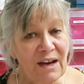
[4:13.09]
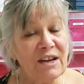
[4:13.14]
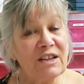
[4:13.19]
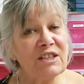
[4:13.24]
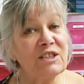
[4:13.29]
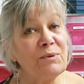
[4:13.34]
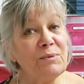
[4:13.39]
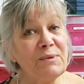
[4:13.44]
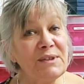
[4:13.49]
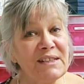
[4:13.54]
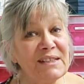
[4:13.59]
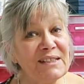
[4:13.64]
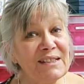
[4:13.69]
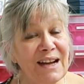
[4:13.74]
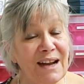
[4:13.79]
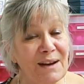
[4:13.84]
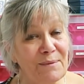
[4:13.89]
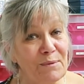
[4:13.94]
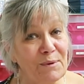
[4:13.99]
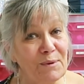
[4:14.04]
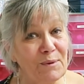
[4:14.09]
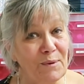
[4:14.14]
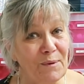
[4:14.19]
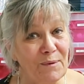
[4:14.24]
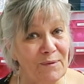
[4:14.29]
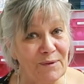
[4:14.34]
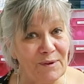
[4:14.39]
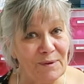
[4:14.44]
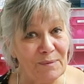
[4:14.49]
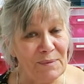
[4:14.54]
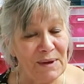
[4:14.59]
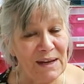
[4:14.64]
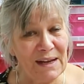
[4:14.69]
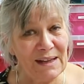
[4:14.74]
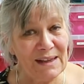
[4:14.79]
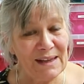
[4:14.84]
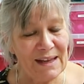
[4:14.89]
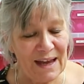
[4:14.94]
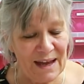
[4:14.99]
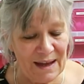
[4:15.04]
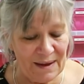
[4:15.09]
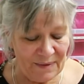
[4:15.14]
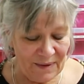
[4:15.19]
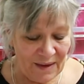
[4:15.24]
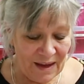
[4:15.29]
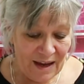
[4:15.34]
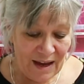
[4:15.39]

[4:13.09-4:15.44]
So we decided we'd go for a meal there.